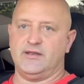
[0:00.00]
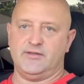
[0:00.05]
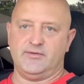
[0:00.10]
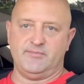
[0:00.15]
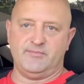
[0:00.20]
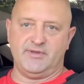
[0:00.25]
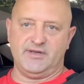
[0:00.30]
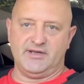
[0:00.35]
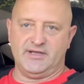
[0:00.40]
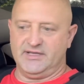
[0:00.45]

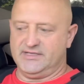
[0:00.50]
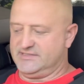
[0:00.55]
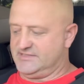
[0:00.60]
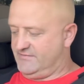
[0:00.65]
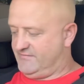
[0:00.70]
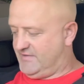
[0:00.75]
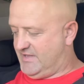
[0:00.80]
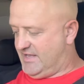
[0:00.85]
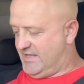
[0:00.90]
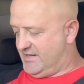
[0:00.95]
it'd be nice
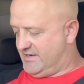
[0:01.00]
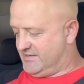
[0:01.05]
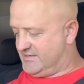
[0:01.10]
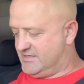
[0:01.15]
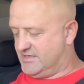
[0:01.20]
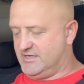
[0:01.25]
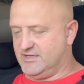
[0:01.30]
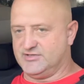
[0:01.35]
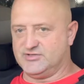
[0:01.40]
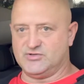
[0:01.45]
if they had a
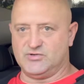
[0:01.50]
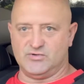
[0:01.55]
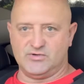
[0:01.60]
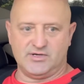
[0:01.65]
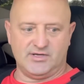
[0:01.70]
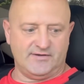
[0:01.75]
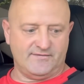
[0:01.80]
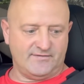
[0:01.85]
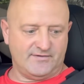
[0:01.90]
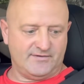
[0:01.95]
console
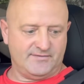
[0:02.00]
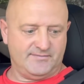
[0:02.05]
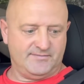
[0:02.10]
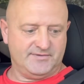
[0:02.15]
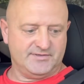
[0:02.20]
cover.